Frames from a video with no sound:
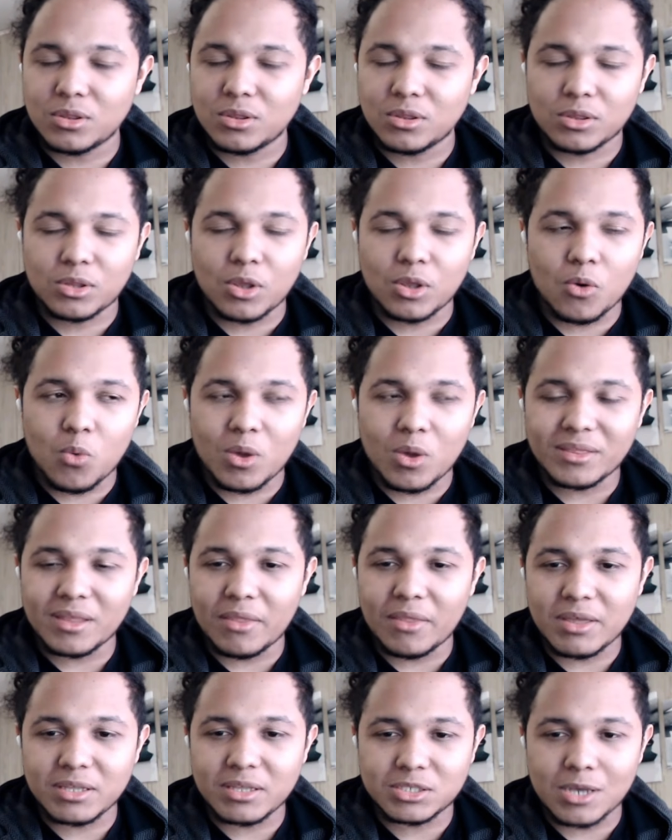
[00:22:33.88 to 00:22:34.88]
one that
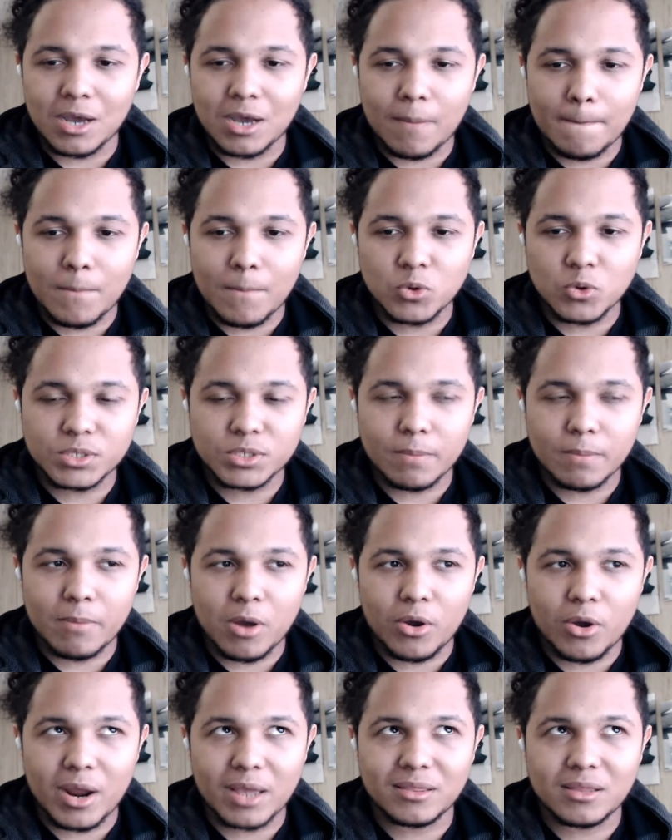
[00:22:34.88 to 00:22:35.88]
they talked most
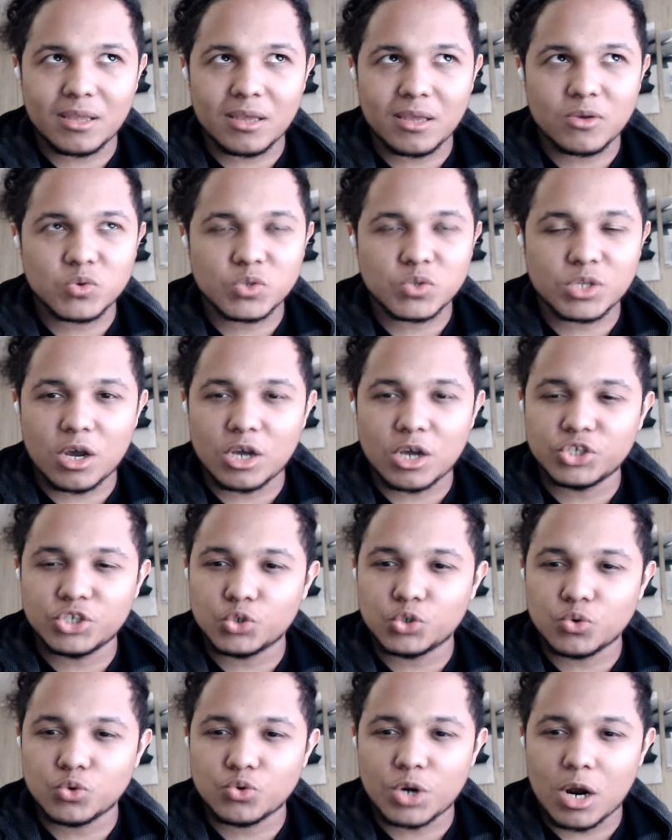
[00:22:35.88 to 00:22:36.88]
about, I think it was
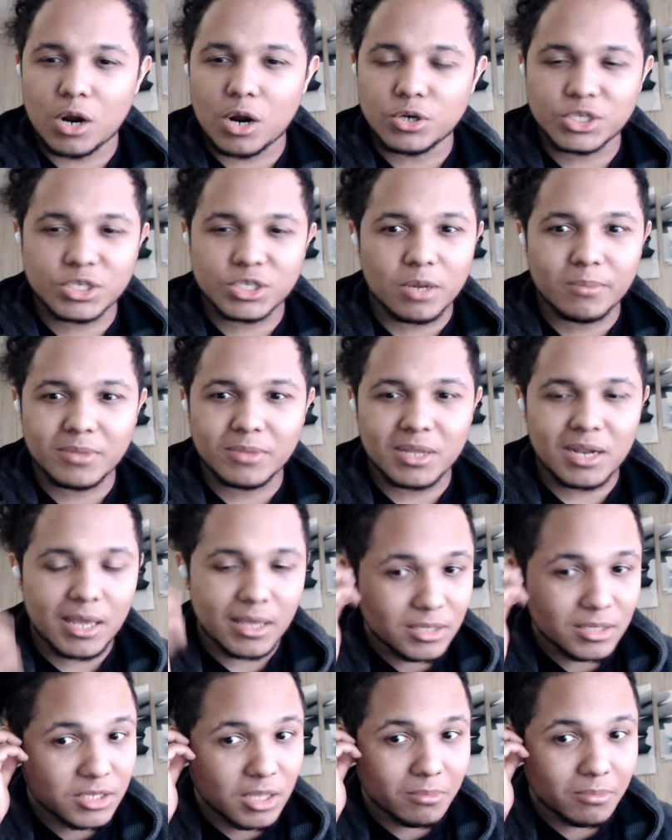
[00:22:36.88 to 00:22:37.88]
Arjuna or
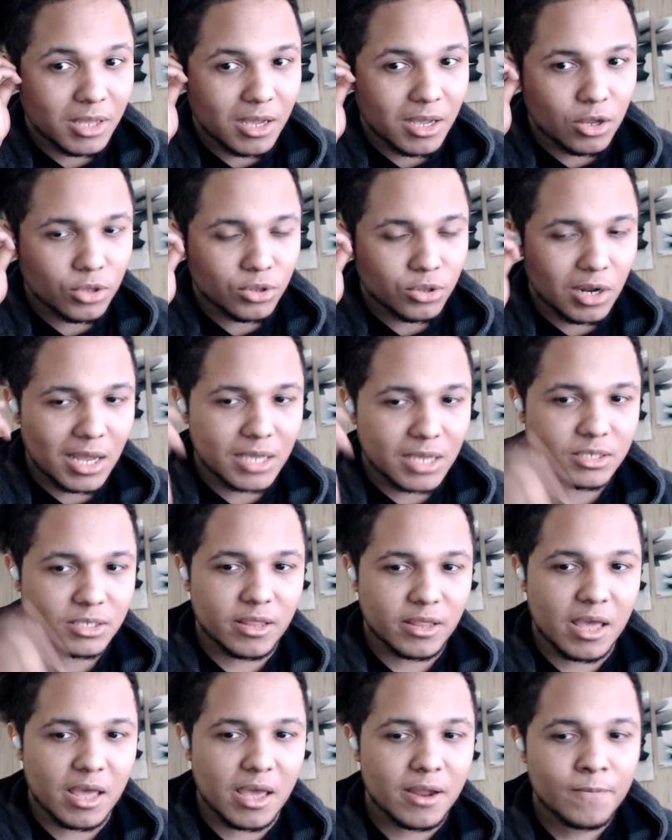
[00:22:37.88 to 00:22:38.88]
something along the lines of
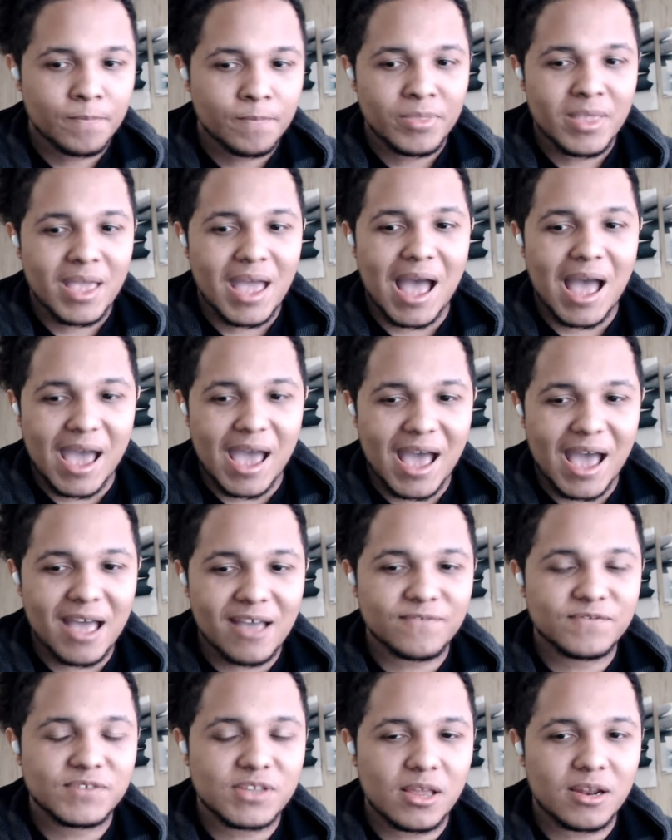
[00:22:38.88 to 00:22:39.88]
that. I
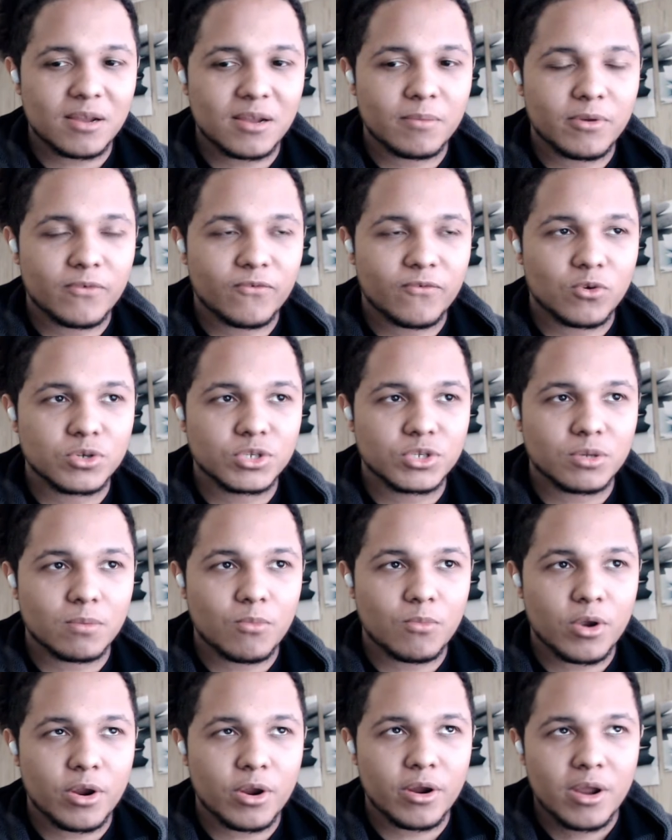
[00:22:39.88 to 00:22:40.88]
have seen him before
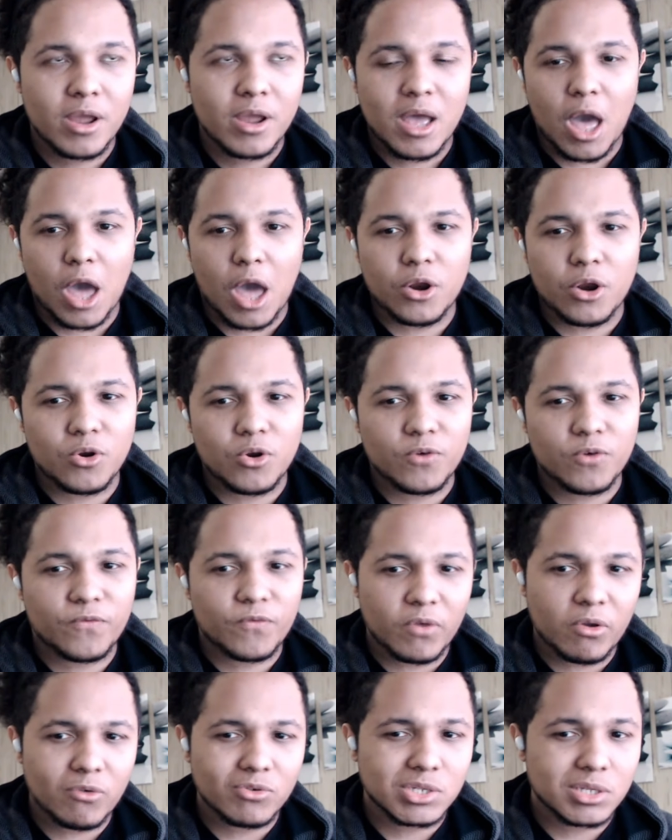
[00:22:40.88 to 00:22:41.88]
somewhere. I don't know if
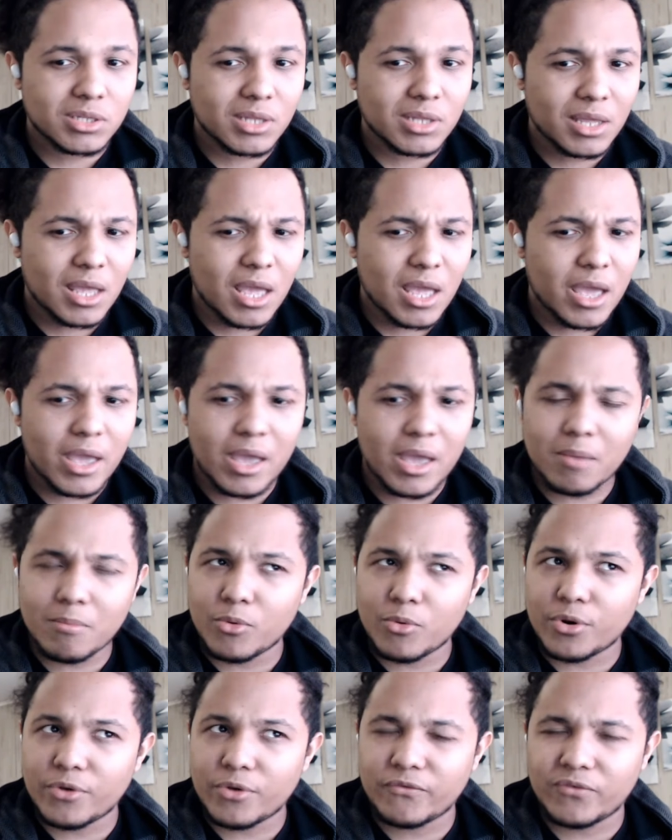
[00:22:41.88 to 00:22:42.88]
it was in the game
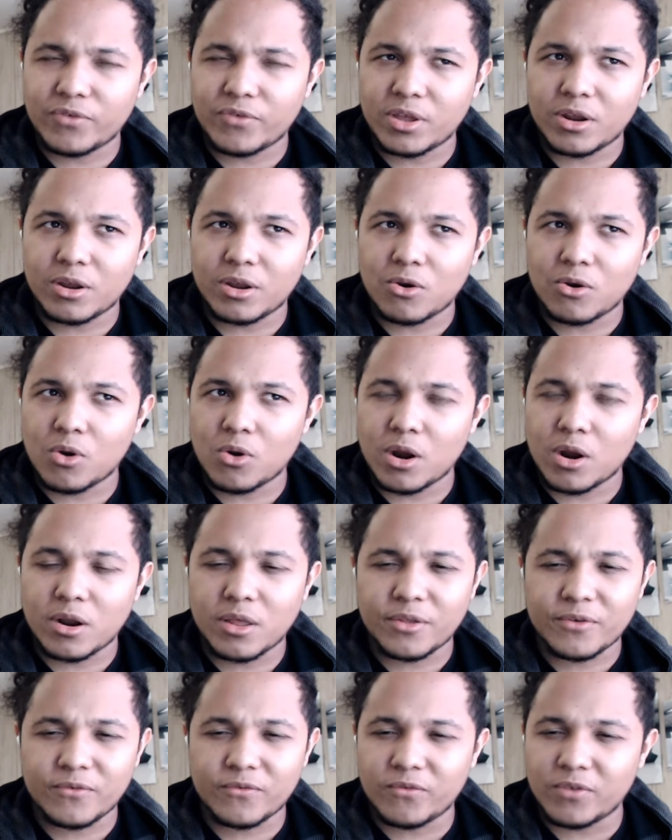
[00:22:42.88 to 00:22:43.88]
or
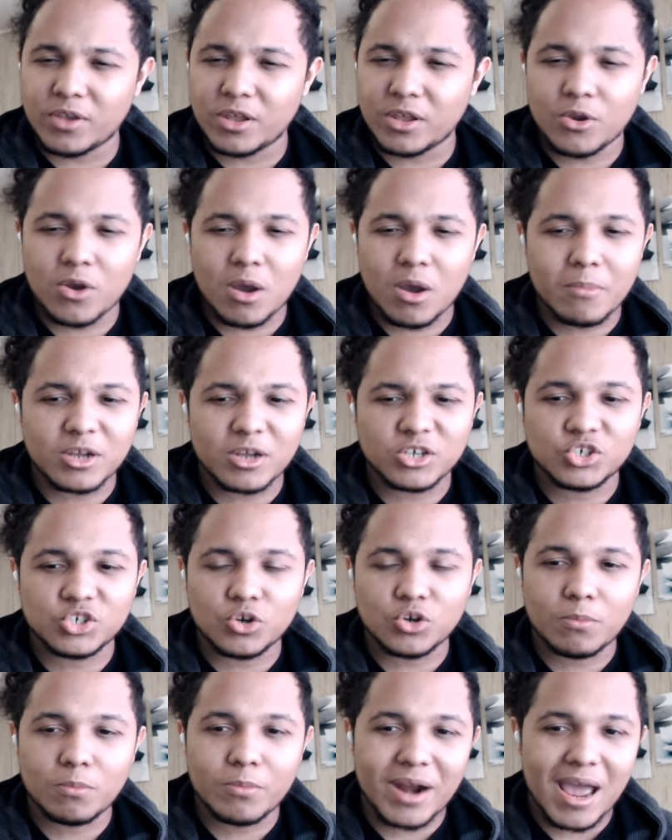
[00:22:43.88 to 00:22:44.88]
another video. I'm not
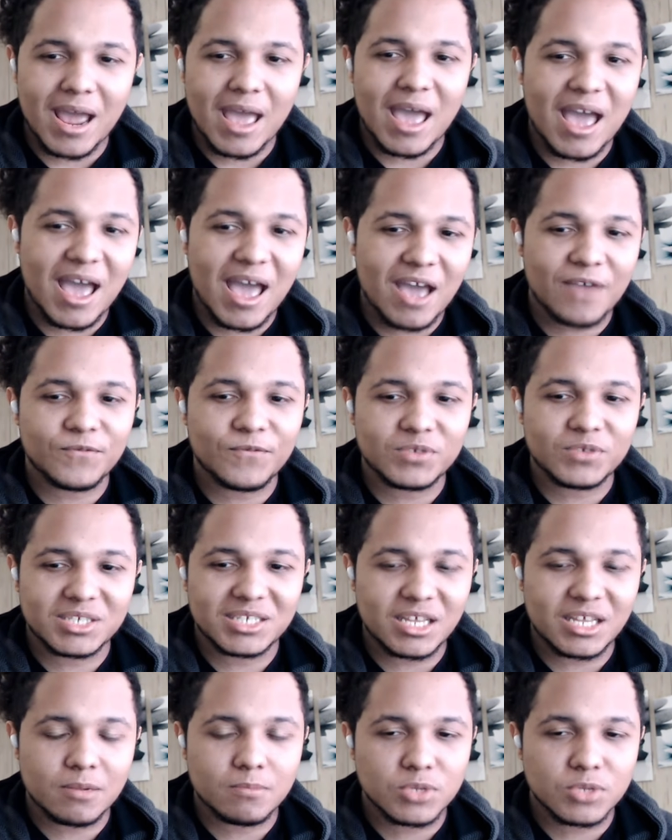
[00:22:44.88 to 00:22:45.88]
sure, but I have
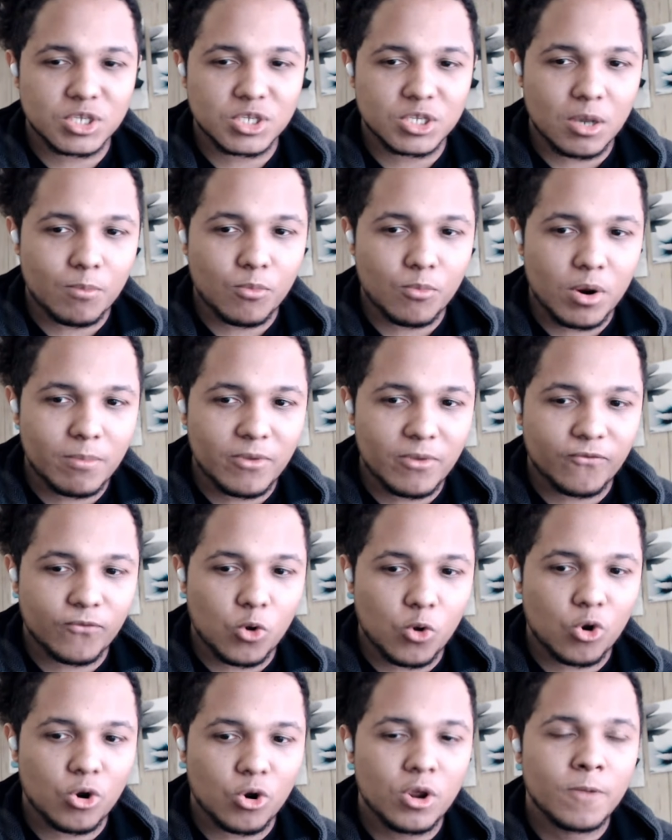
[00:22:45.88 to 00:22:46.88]
seen him somewhere before.